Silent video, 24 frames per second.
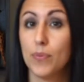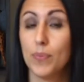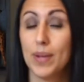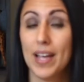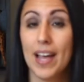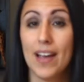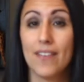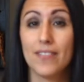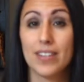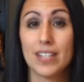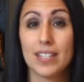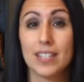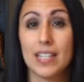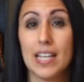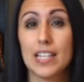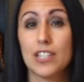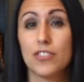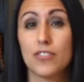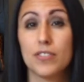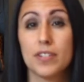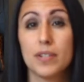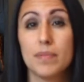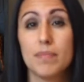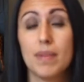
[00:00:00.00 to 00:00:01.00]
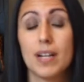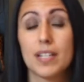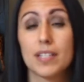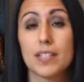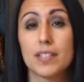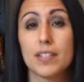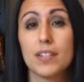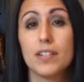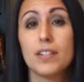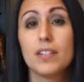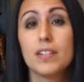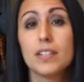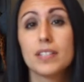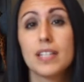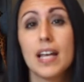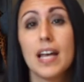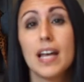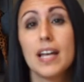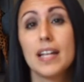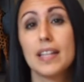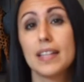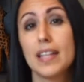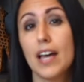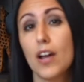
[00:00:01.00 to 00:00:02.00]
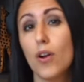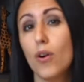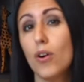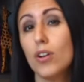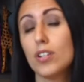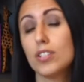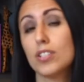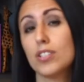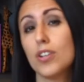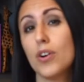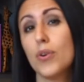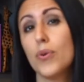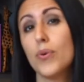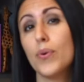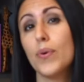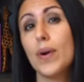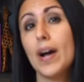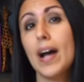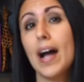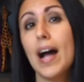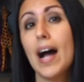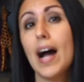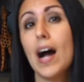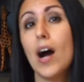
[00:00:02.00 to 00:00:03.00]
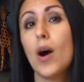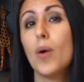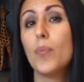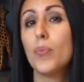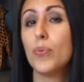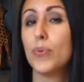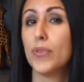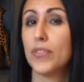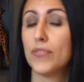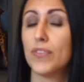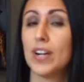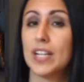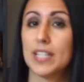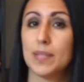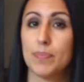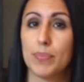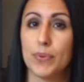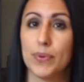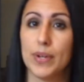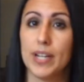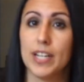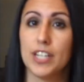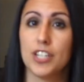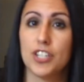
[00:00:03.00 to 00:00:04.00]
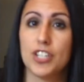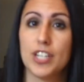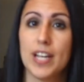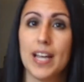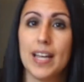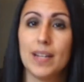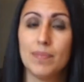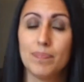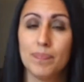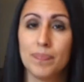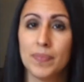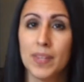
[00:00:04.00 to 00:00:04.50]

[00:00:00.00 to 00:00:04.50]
We have accessory muscles that also help with respiration.